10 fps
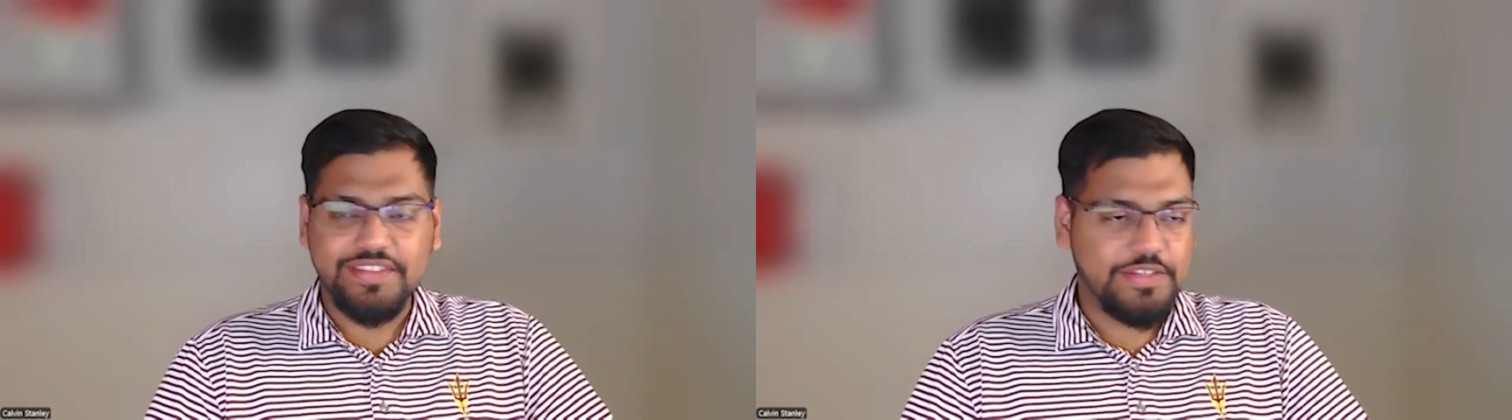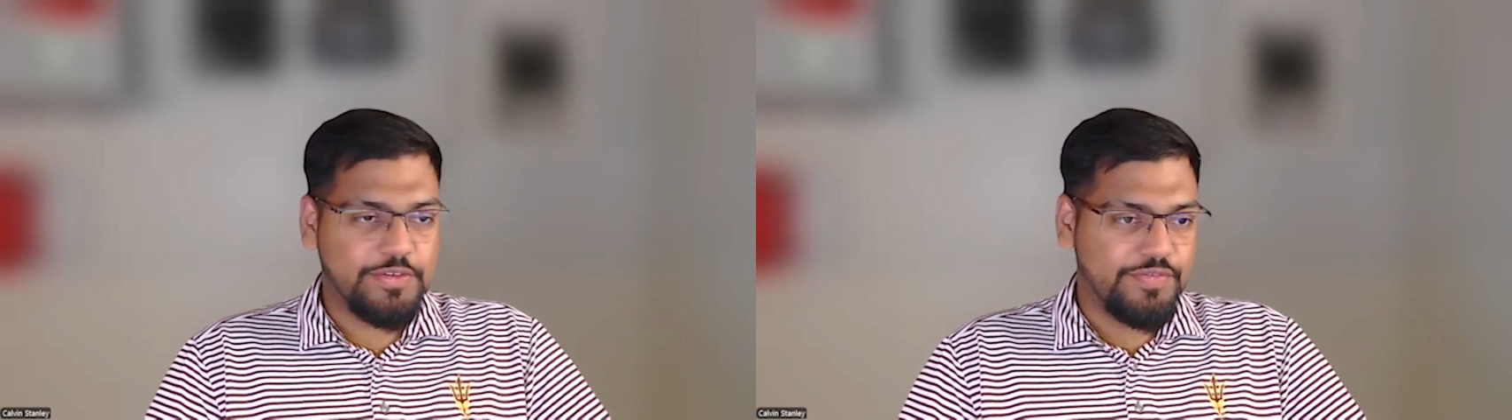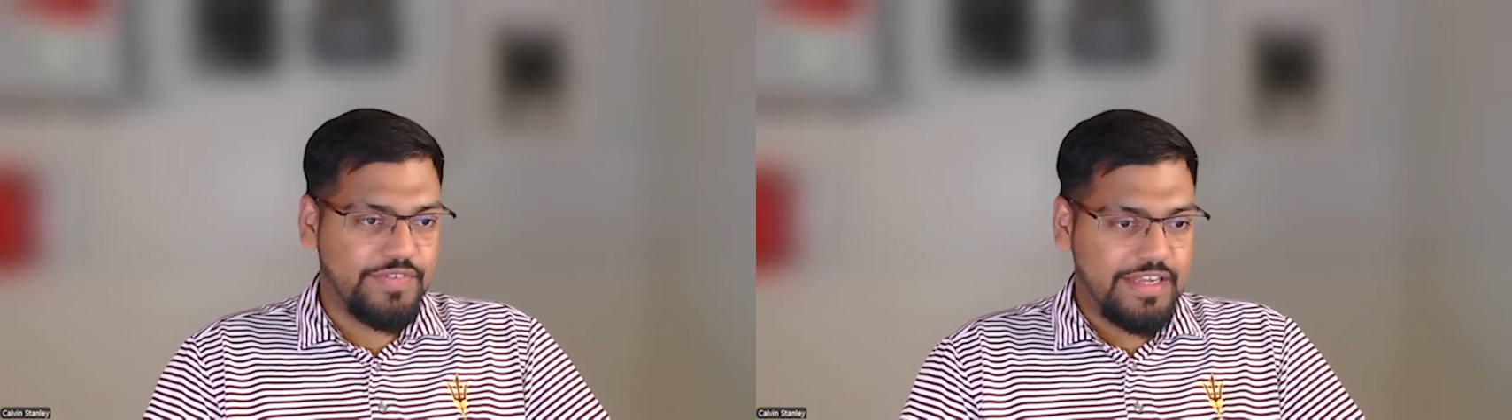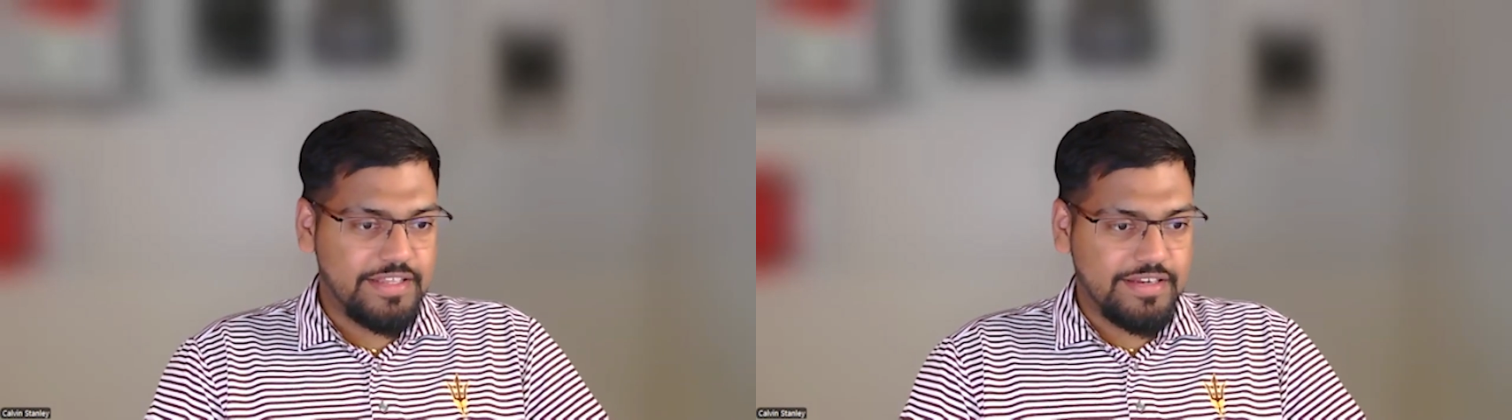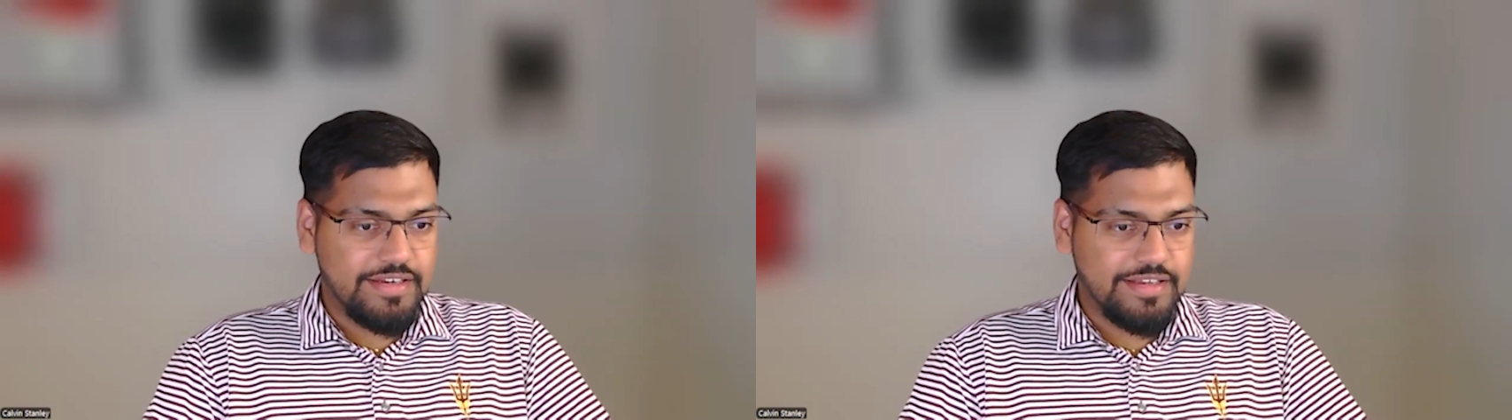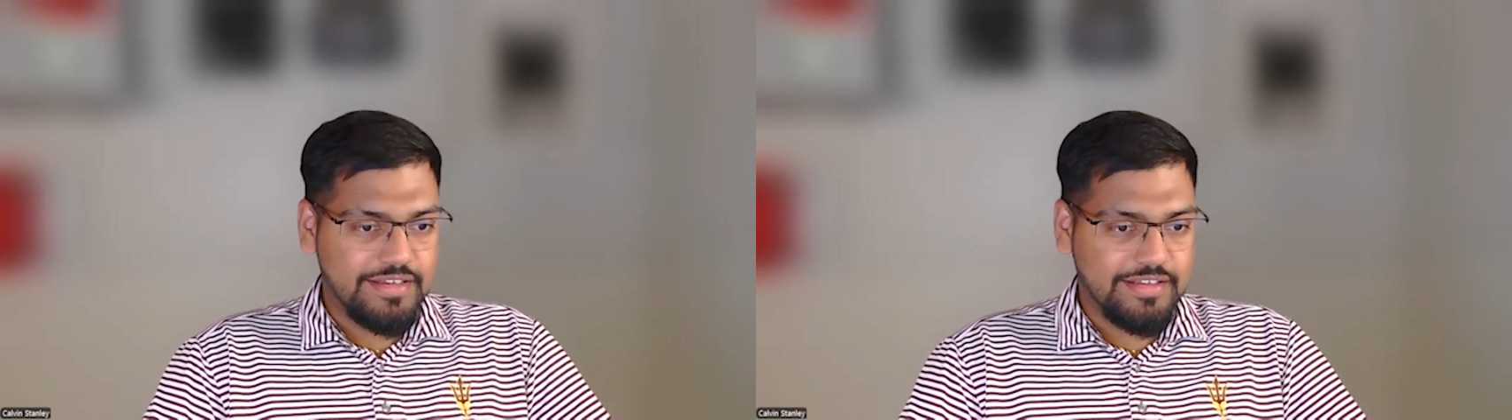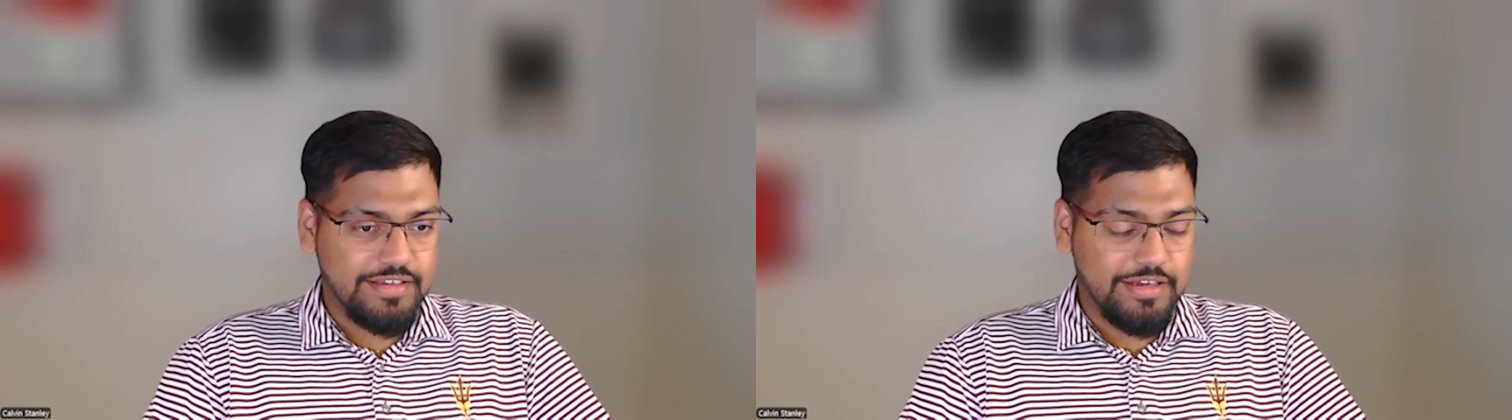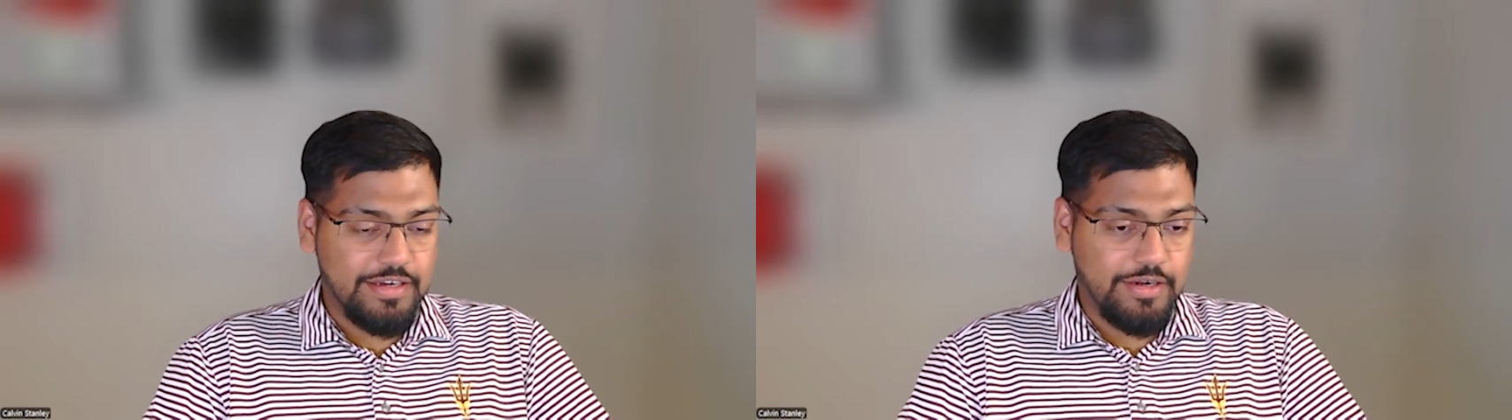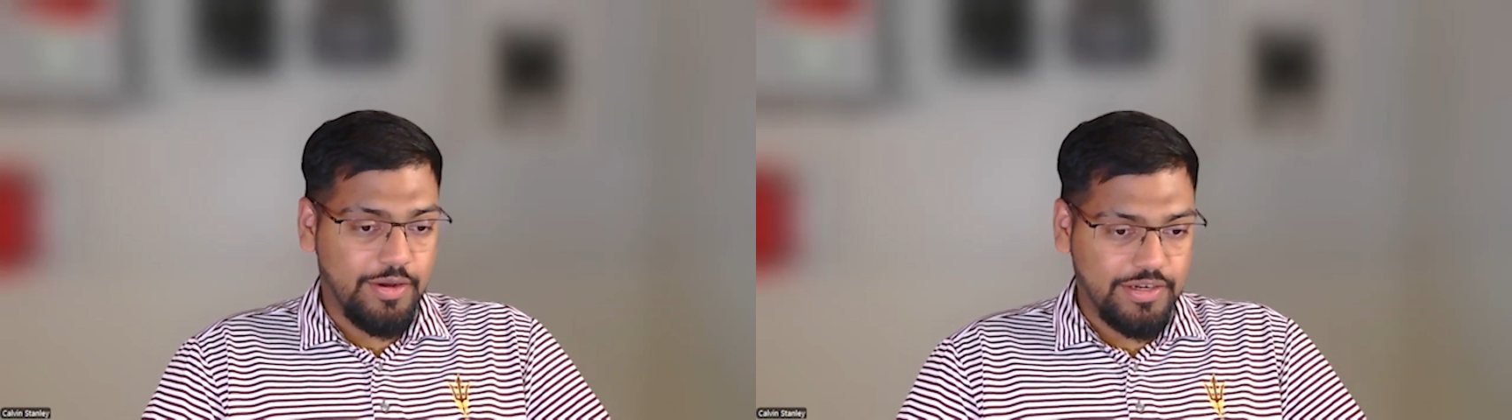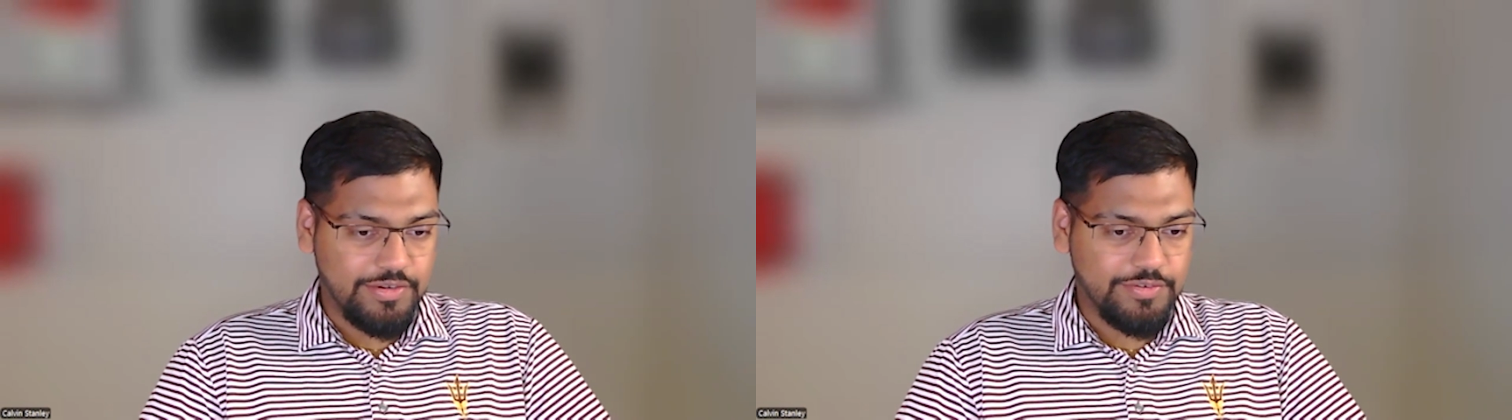you've lit a
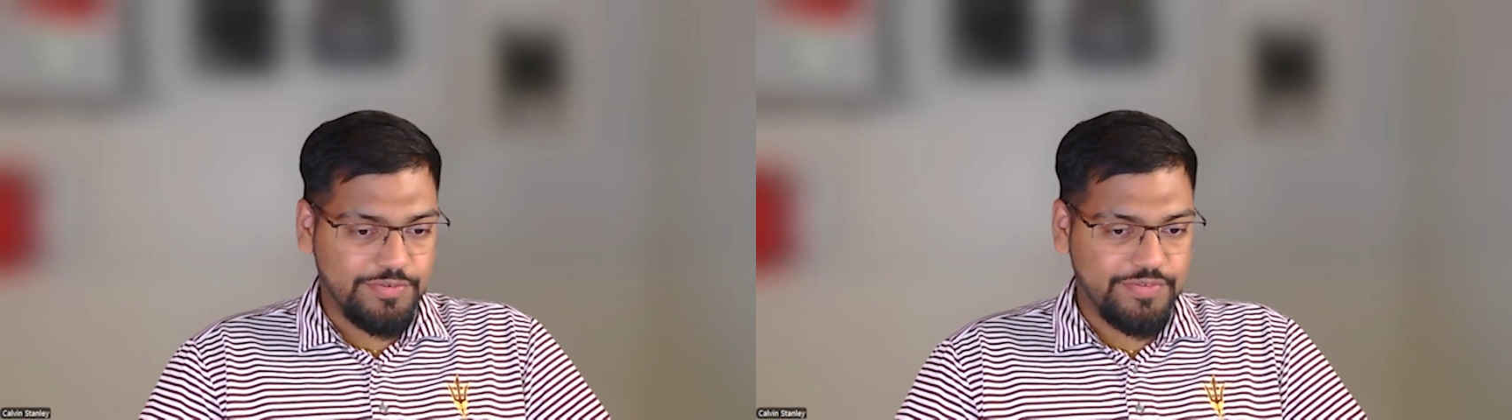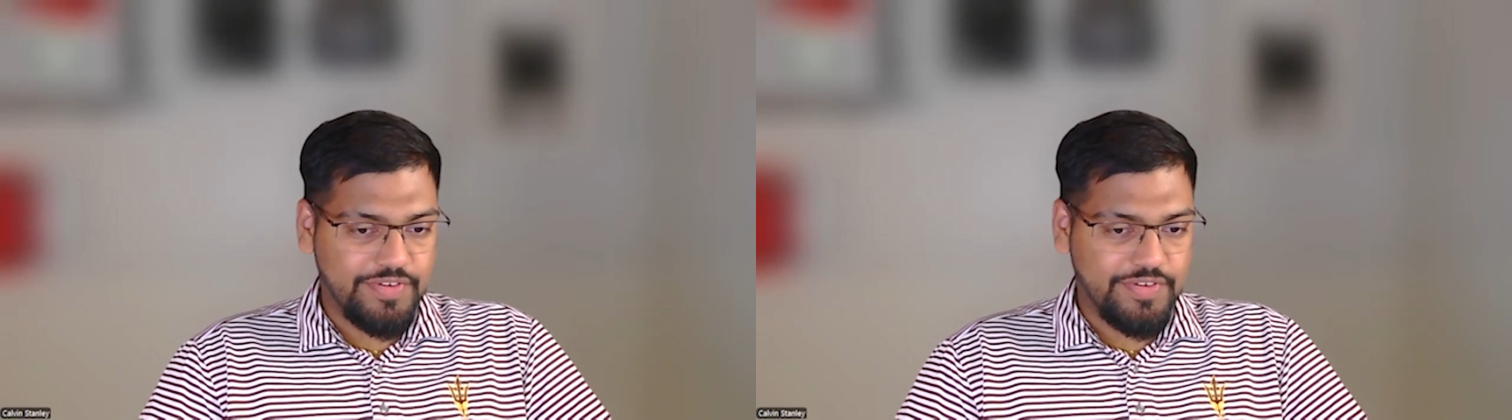lot of